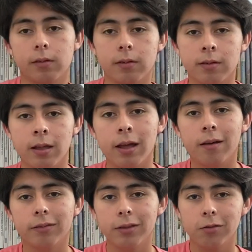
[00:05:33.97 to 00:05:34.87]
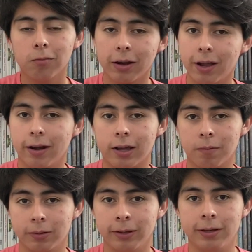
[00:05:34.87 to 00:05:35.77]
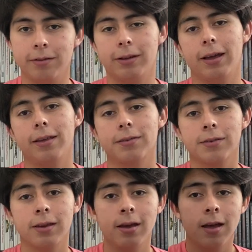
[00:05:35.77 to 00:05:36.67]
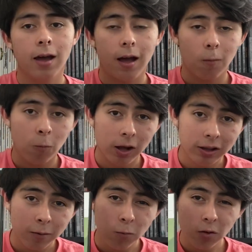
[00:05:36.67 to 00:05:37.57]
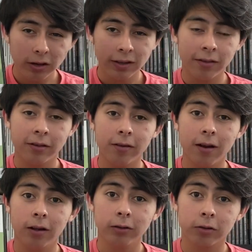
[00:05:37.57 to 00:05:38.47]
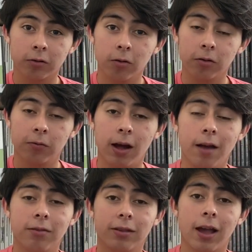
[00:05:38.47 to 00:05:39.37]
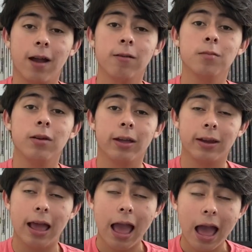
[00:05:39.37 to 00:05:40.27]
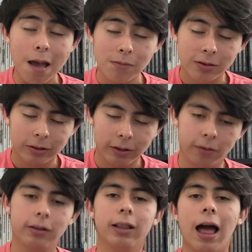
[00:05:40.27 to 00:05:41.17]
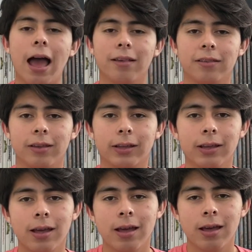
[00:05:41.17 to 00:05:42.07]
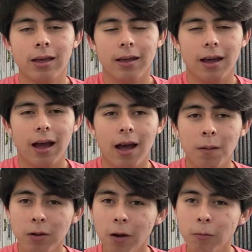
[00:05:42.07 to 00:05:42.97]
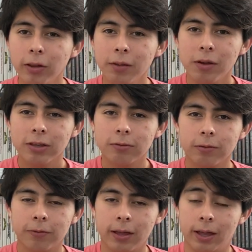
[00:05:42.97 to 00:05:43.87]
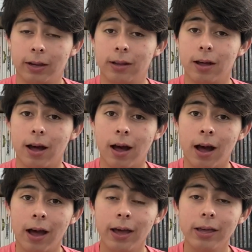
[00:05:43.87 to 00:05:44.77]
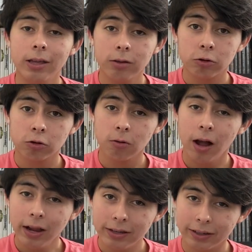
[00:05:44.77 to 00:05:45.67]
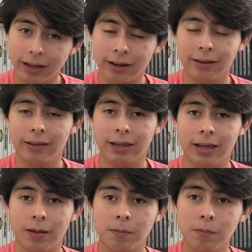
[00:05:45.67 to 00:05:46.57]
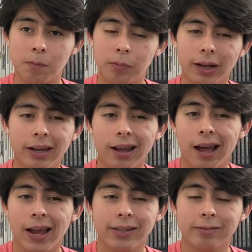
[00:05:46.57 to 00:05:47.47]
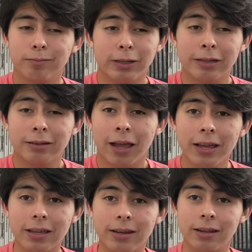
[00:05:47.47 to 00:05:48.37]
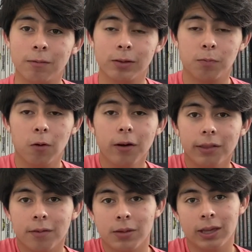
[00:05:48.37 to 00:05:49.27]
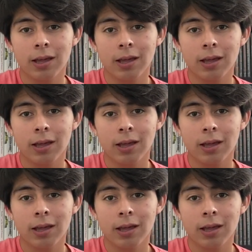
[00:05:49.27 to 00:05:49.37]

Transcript: Now, this is where I gotta come clean to you guys. While I would consider Elder Scrolls V: Skyrim an absolute classic, I'm not really much of a fan. I tried to get into the game, but I didn't like it and it was boring to me.